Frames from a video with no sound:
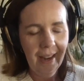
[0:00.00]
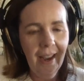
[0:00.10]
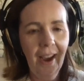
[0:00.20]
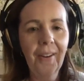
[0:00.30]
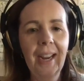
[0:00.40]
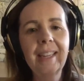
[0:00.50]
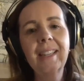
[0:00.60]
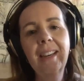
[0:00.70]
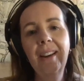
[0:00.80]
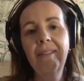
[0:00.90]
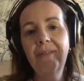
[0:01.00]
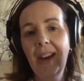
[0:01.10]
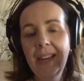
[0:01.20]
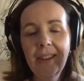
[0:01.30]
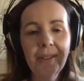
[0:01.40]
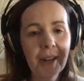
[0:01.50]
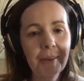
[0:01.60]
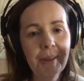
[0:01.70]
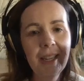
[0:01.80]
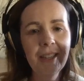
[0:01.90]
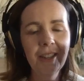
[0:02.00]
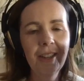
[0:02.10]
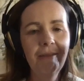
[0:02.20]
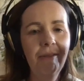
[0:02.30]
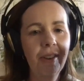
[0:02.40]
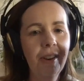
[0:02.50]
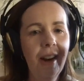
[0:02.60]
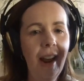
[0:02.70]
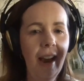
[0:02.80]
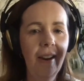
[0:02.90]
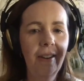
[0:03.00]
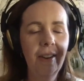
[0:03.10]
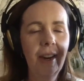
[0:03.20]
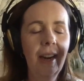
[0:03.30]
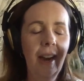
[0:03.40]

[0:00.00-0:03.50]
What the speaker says: All right, final recommendation for now.